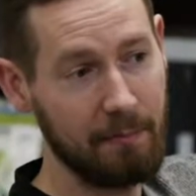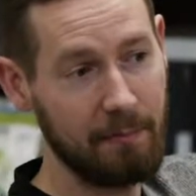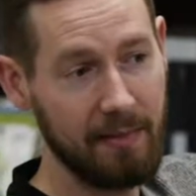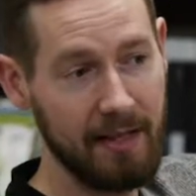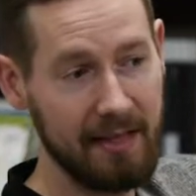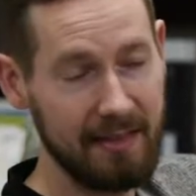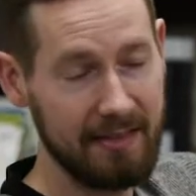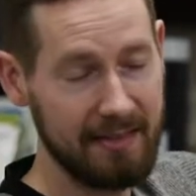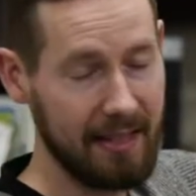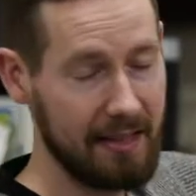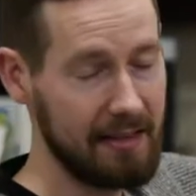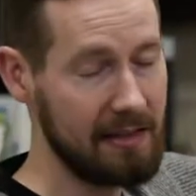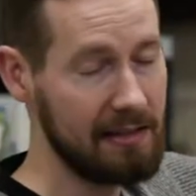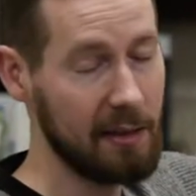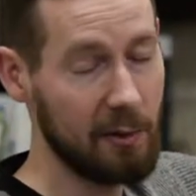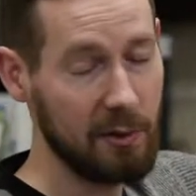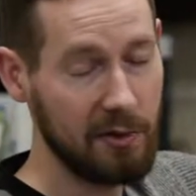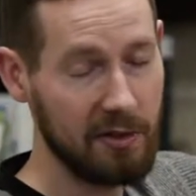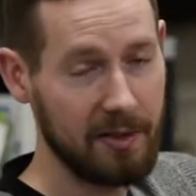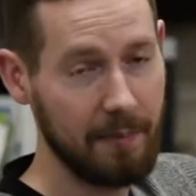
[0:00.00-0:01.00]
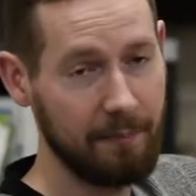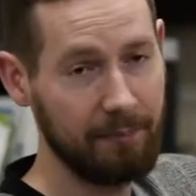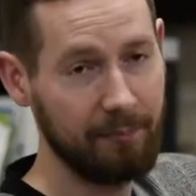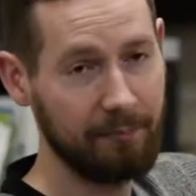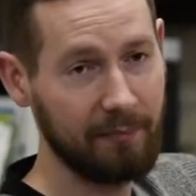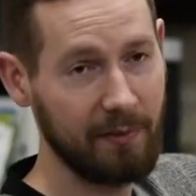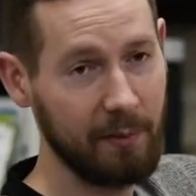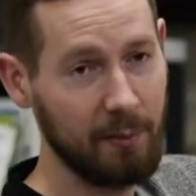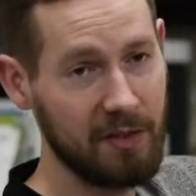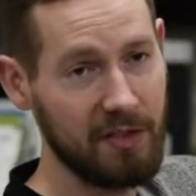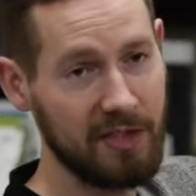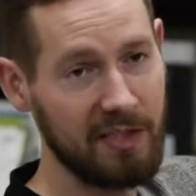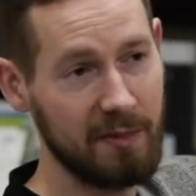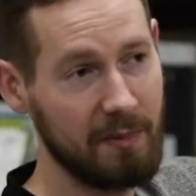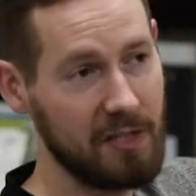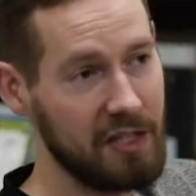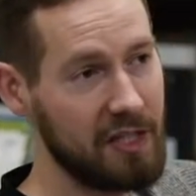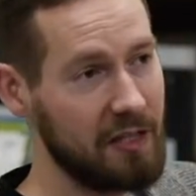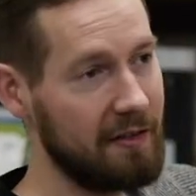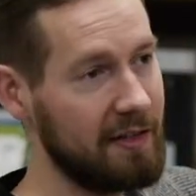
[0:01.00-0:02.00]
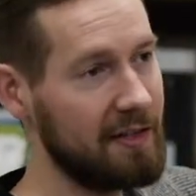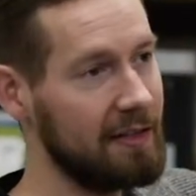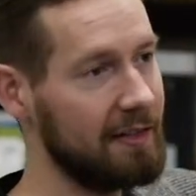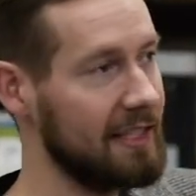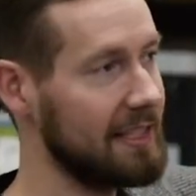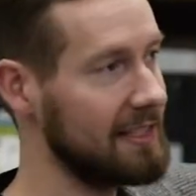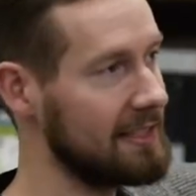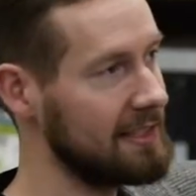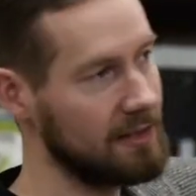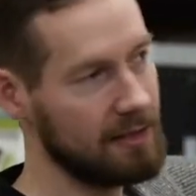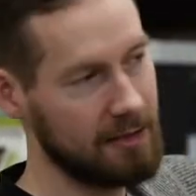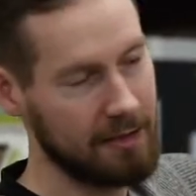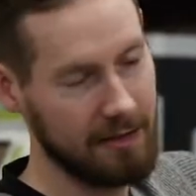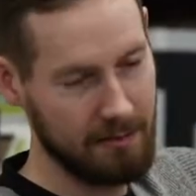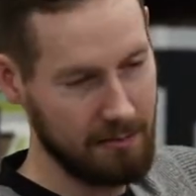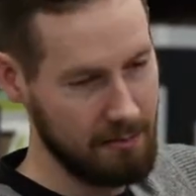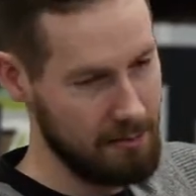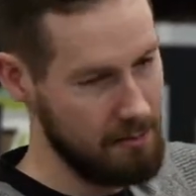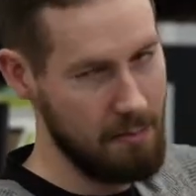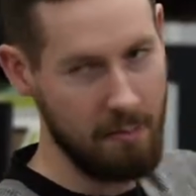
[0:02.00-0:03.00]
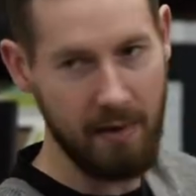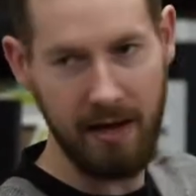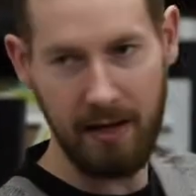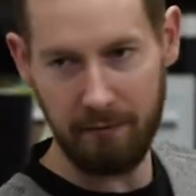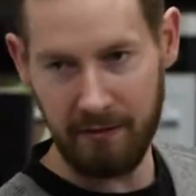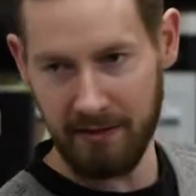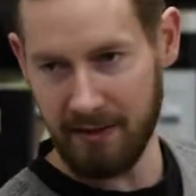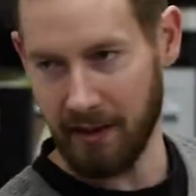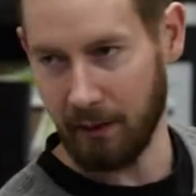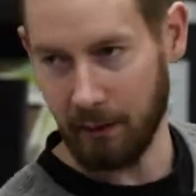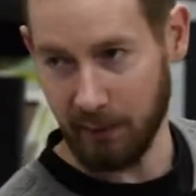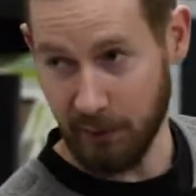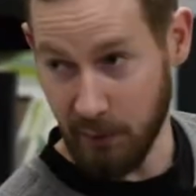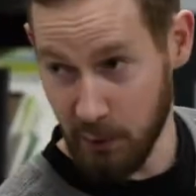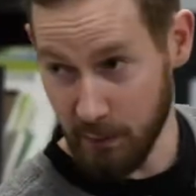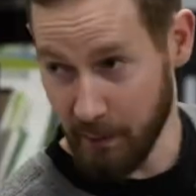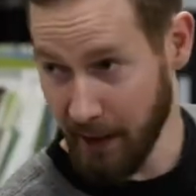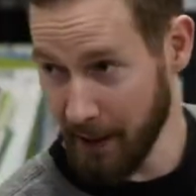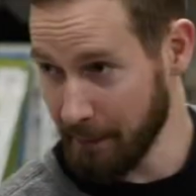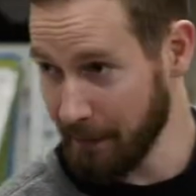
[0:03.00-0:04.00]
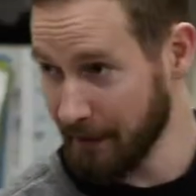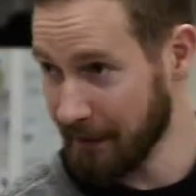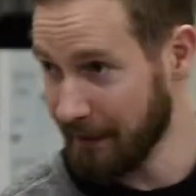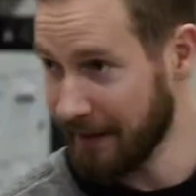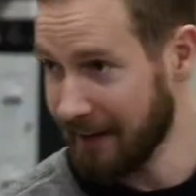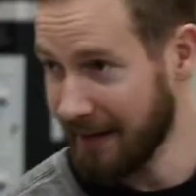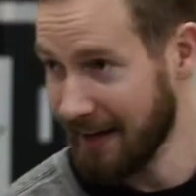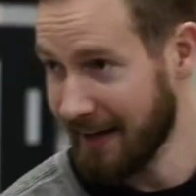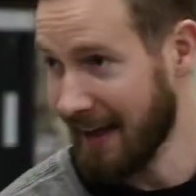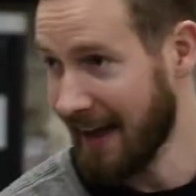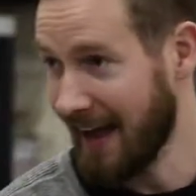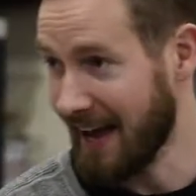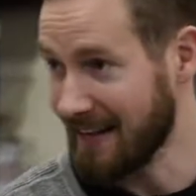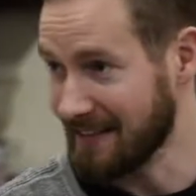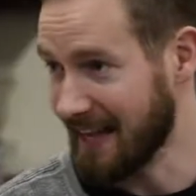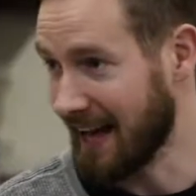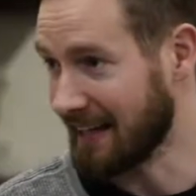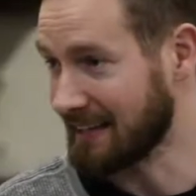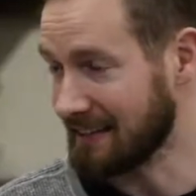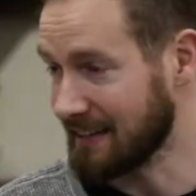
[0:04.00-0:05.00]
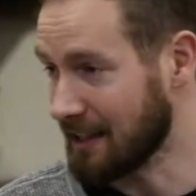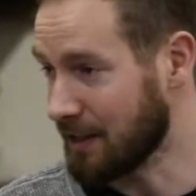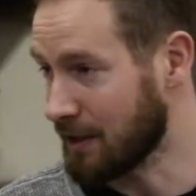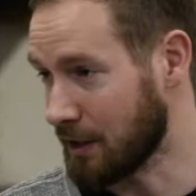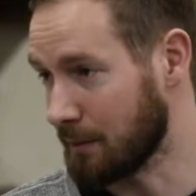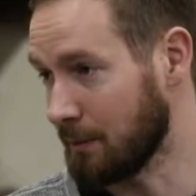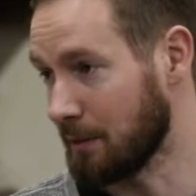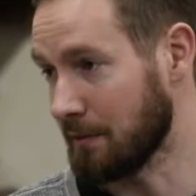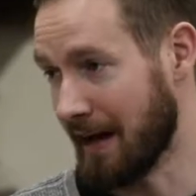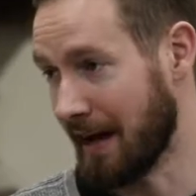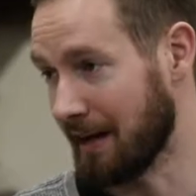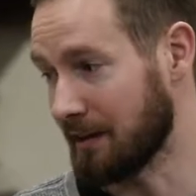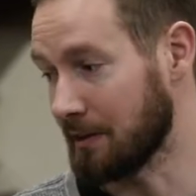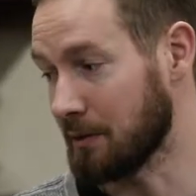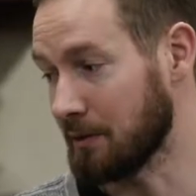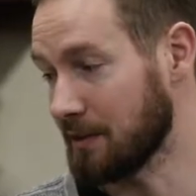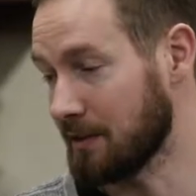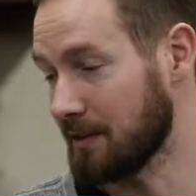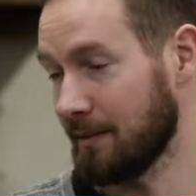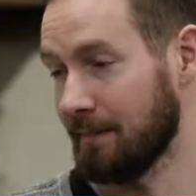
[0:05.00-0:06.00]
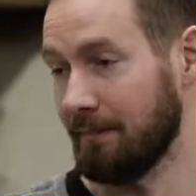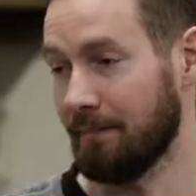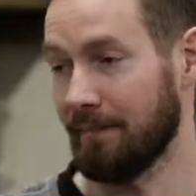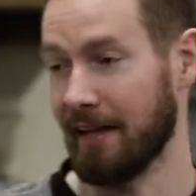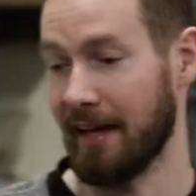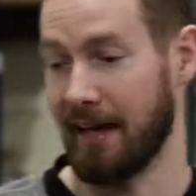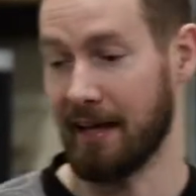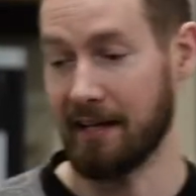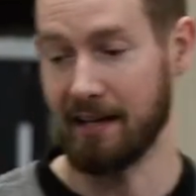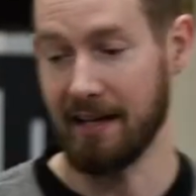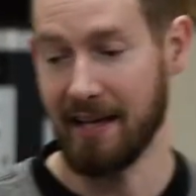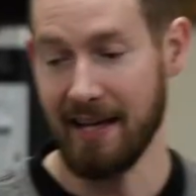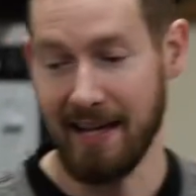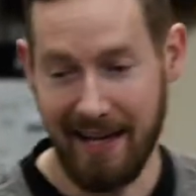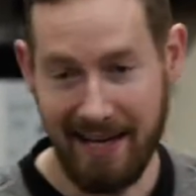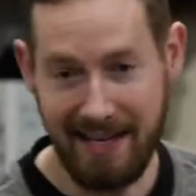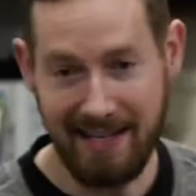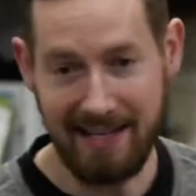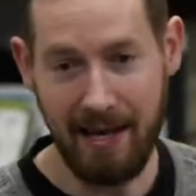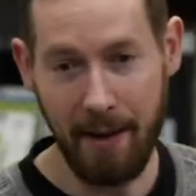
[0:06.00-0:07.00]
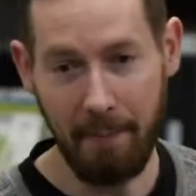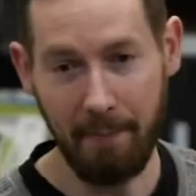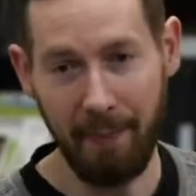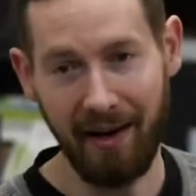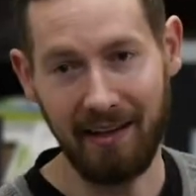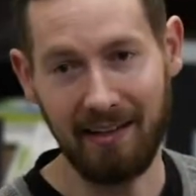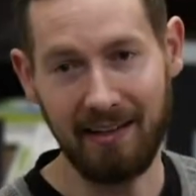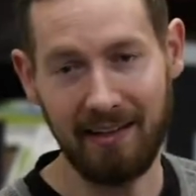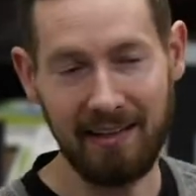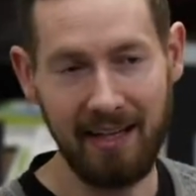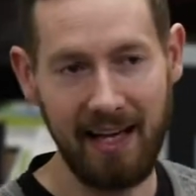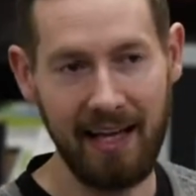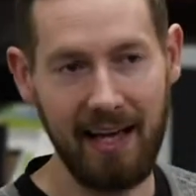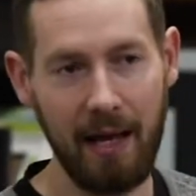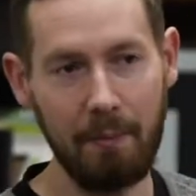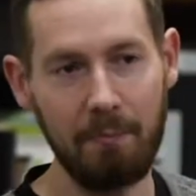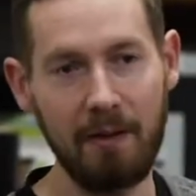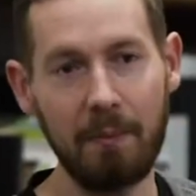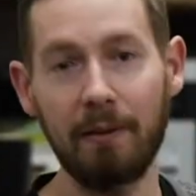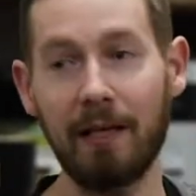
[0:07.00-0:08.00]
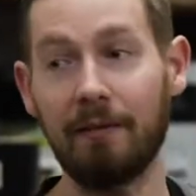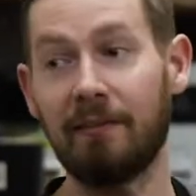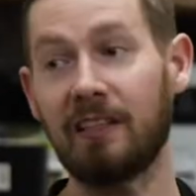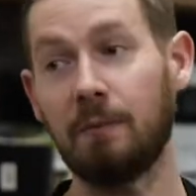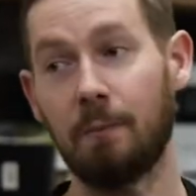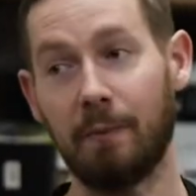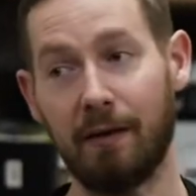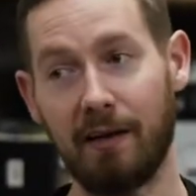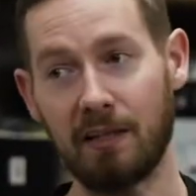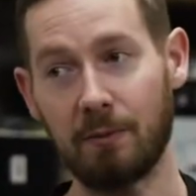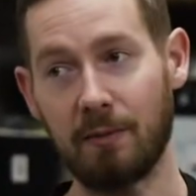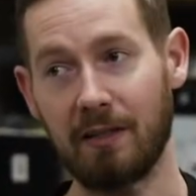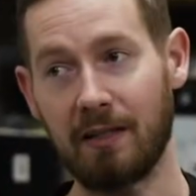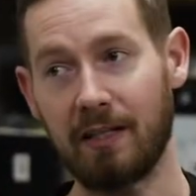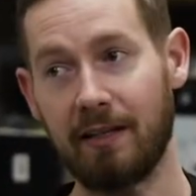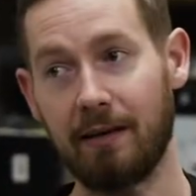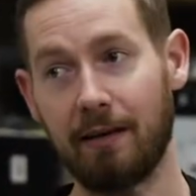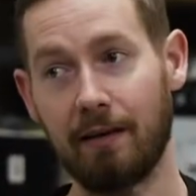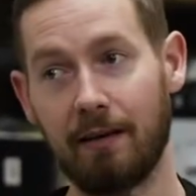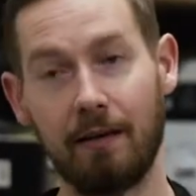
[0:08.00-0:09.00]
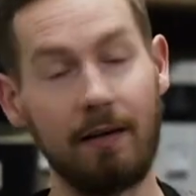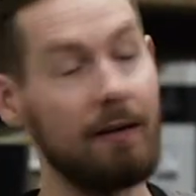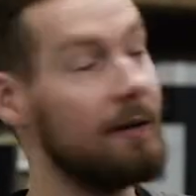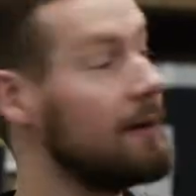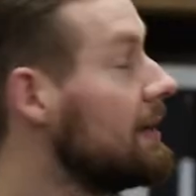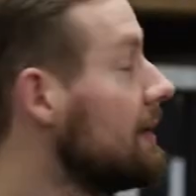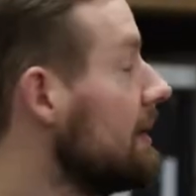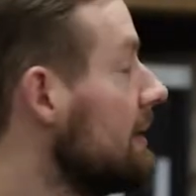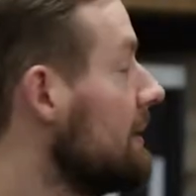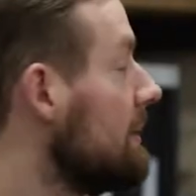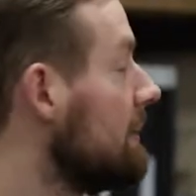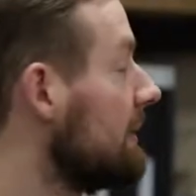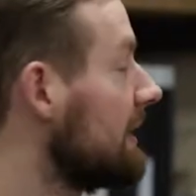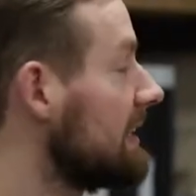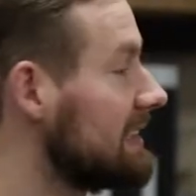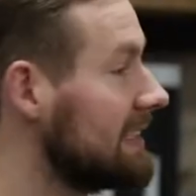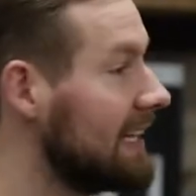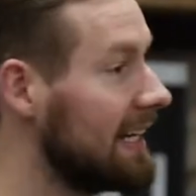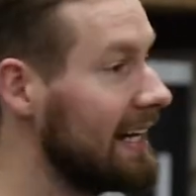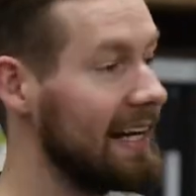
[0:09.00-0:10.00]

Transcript: is cellulose, which is a material that's made of recycled newspaper, has excellent thermal values, and is abundant, and people have experience with it here. Because